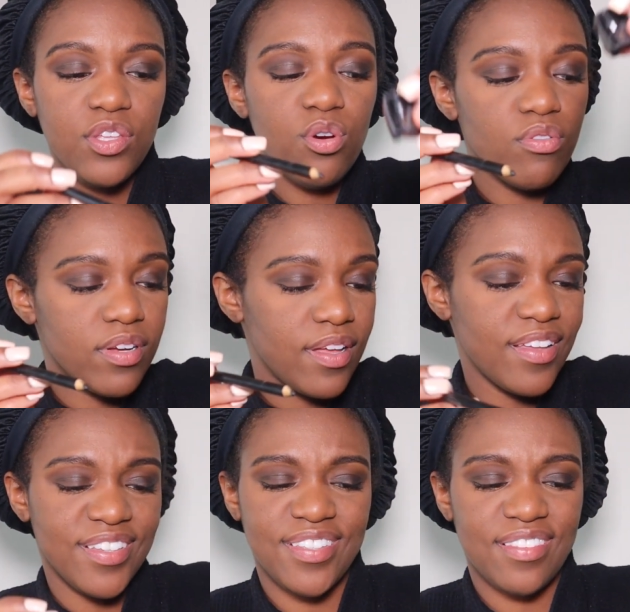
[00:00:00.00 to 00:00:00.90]

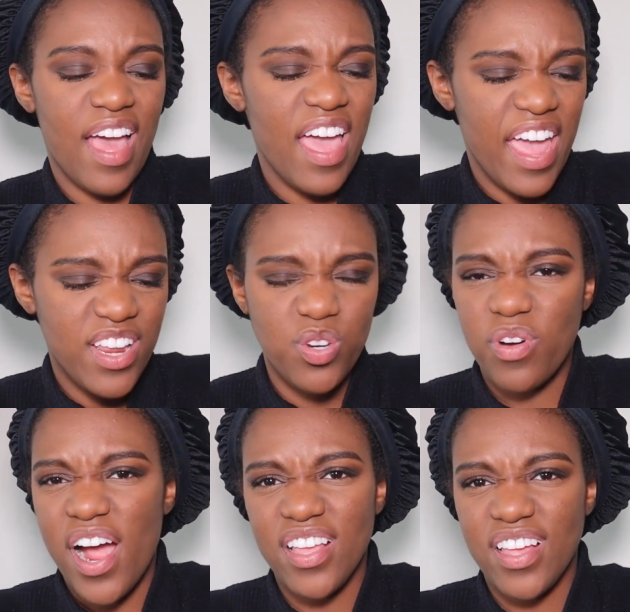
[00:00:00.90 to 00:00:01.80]
I hate
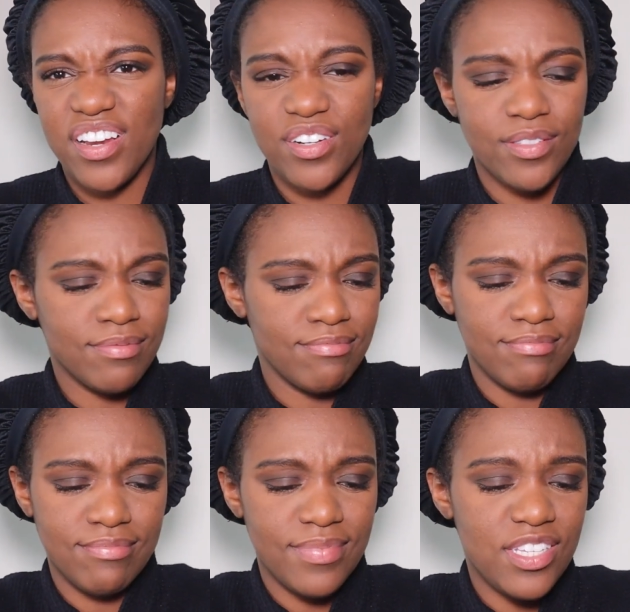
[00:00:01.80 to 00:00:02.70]
doing eyeliner.
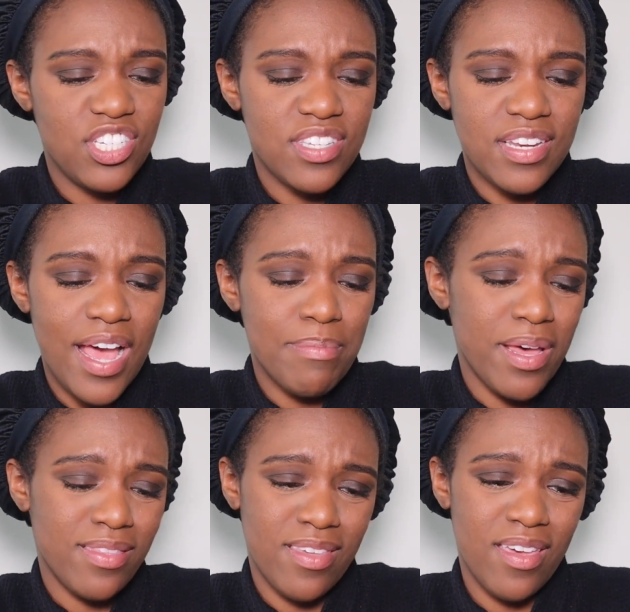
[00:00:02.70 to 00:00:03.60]
It's just not
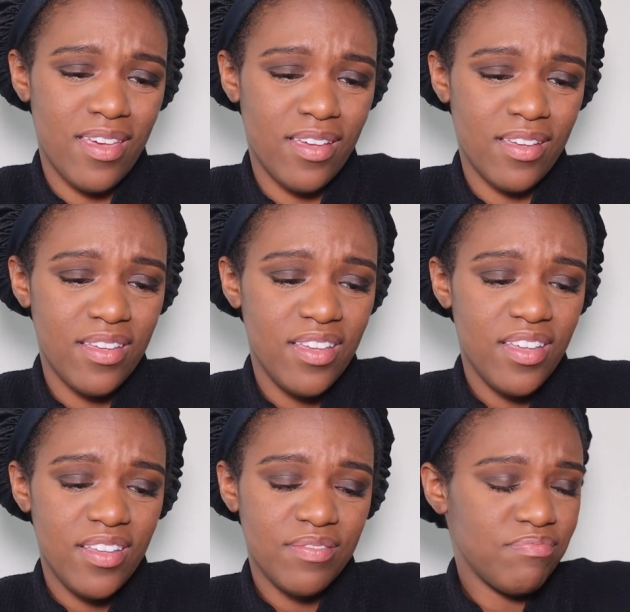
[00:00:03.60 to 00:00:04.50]
my thing.
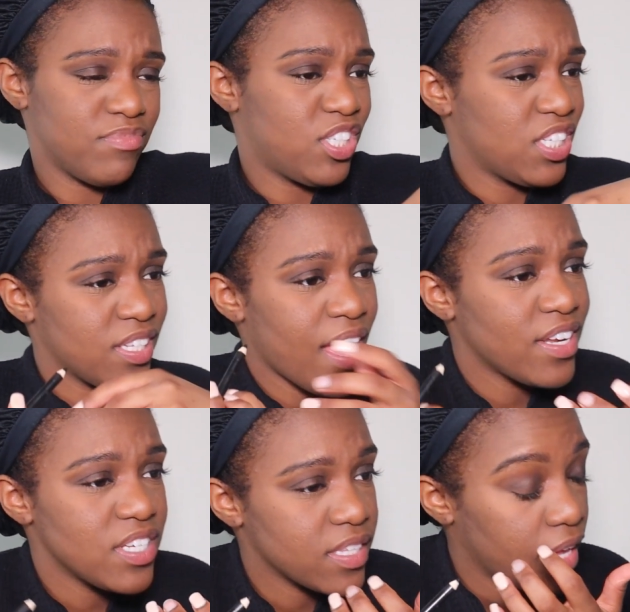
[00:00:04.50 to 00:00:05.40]

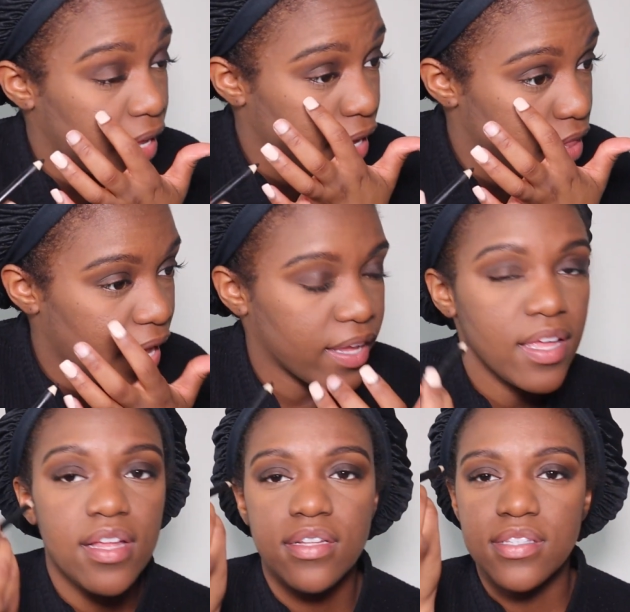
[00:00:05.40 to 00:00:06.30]
I just can't, like,
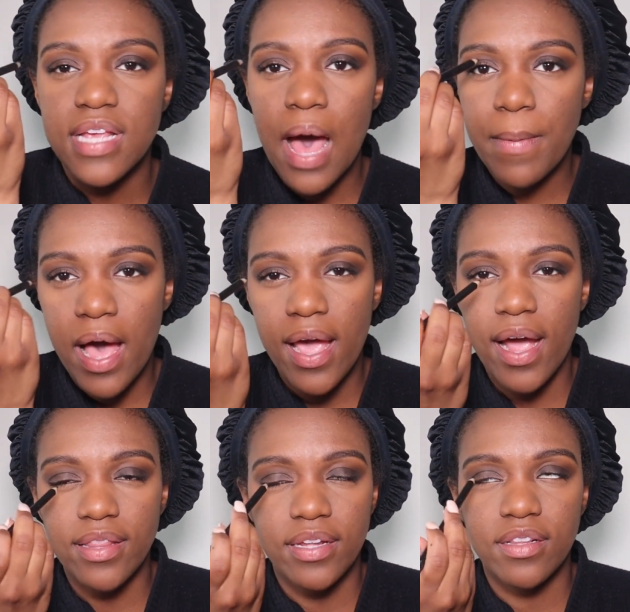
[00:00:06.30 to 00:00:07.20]
top
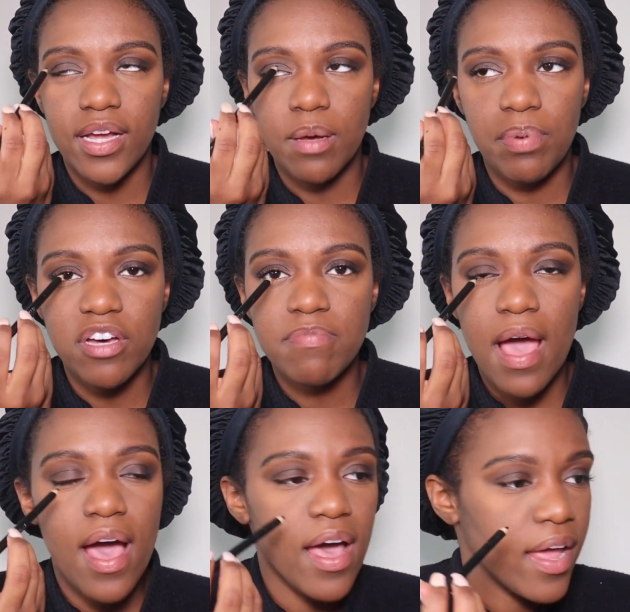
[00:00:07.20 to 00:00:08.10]
eye eyeliner, like above
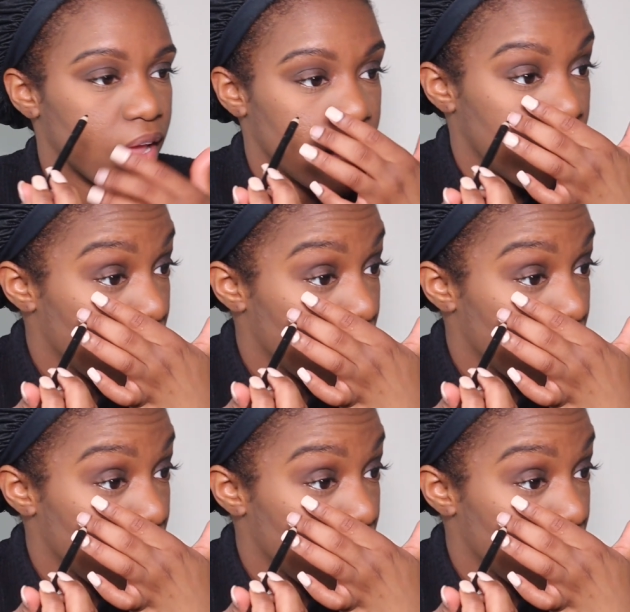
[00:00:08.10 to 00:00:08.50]
my eye.